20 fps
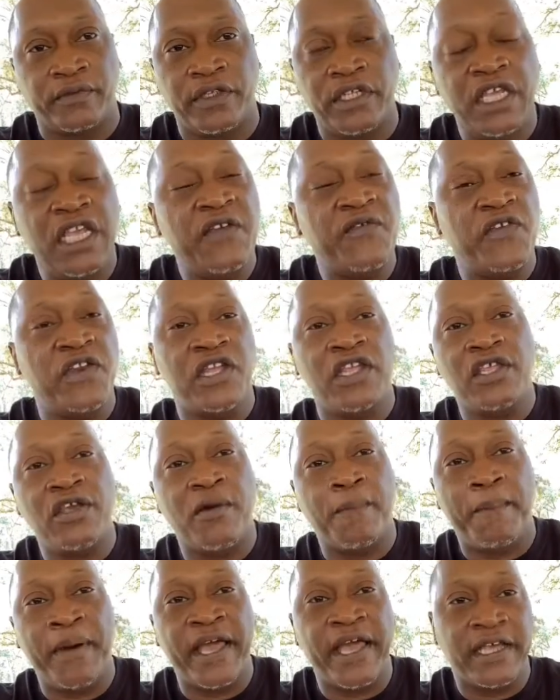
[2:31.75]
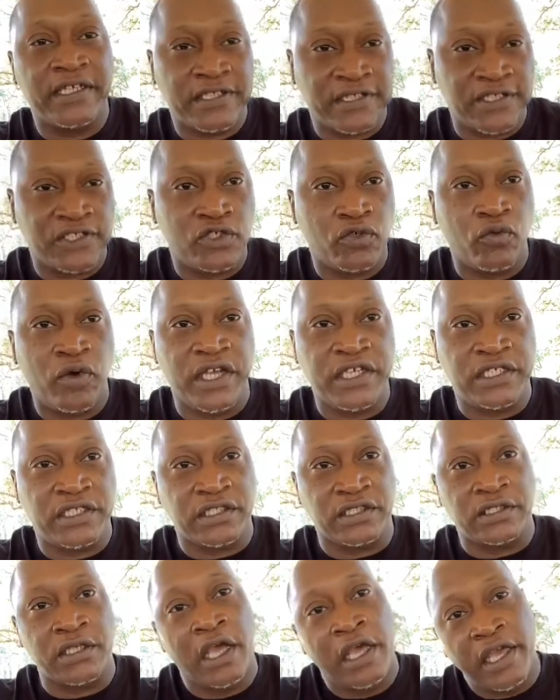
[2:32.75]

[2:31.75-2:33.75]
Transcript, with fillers: Even in your bad situations,